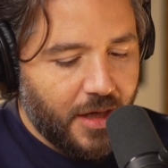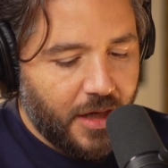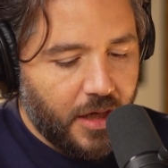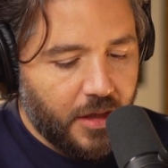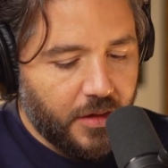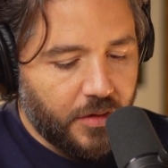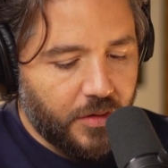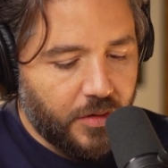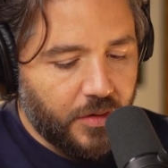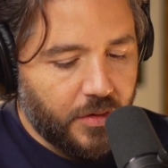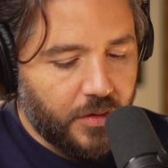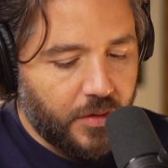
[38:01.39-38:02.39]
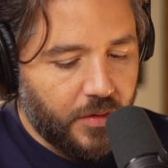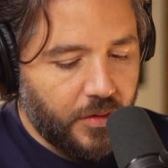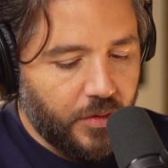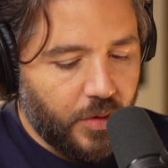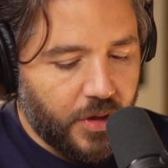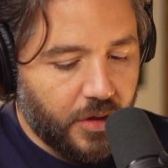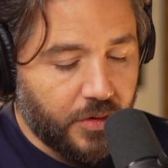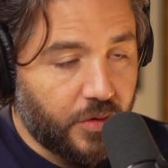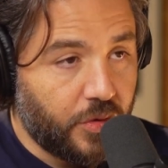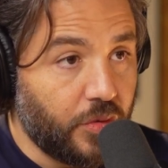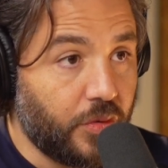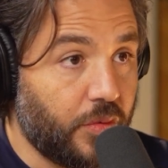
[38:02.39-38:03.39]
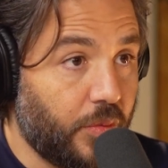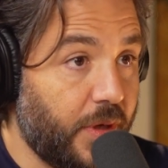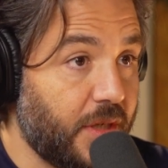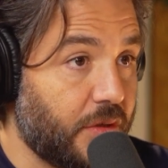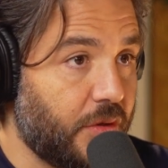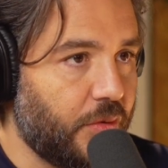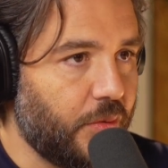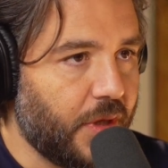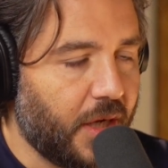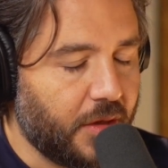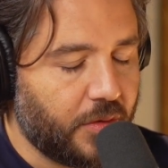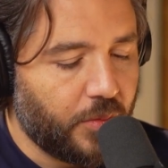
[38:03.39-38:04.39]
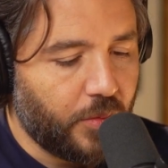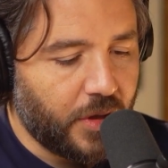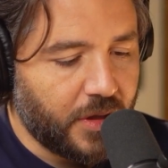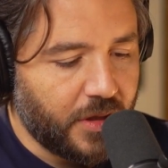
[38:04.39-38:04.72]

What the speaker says: And you hit on two ways to do that. One